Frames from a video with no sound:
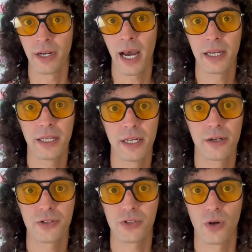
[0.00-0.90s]
90
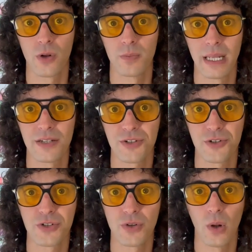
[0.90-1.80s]
years old bless her
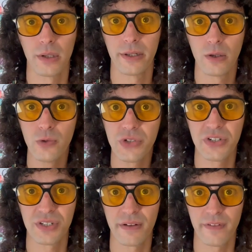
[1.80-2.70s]
soul the
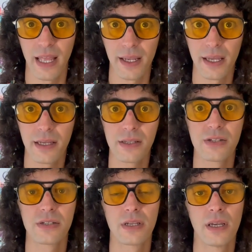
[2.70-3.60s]
loosest of
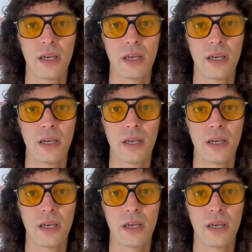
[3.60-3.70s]
leggings